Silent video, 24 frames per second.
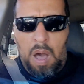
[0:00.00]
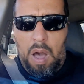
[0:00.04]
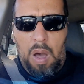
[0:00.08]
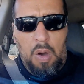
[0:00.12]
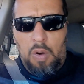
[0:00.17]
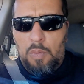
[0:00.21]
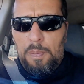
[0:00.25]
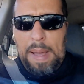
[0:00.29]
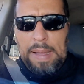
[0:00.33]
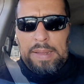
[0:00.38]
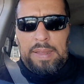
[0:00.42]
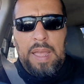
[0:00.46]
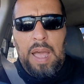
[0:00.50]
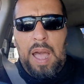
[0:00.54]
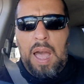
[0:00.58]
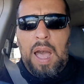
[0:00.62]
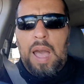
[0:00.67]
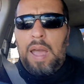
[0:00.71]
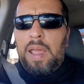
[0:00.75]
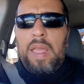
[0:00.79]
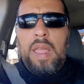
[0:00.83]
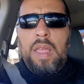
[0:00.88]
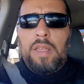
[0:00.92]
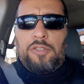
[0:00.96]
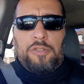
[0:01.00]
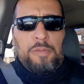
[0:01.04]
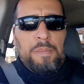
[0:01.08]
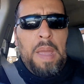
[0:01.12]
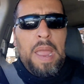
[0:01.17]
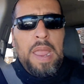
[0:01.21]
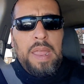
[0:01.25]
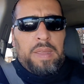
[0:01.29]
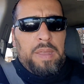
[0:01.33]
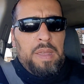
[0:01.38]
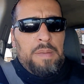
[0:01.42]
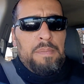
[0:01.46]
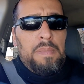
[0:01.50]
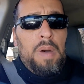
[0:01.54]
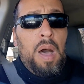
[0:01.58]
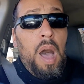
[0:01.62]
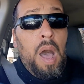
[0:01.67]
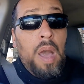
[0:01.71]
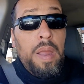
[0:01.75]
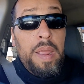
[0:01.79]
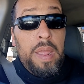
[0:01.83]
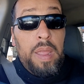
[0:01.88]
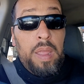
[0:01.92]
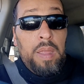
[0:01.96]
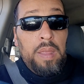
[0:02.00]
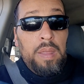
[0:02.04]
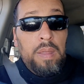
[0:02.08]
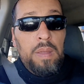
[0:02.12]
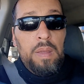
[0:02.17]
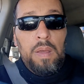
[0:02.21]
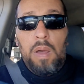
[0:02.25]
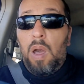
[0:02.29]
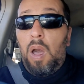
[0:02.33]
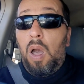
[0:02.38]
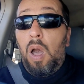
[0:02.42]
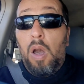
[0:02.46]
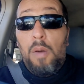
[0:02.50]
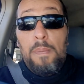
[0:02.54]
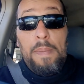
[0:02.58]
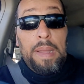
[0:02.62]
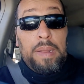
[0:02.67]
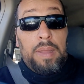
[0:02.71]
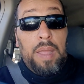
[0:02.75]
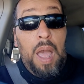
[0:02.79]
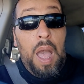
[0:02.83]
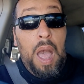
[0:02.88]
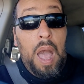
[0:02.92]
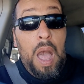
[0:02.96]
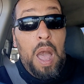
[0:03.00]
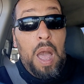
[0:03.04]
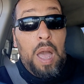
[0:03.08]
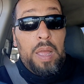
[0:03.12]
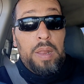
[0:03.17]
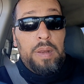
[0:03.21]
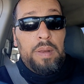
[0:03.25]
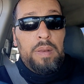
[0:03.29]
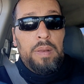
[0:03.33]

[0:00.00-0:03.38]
Oh my God, he's making money. Oh my God.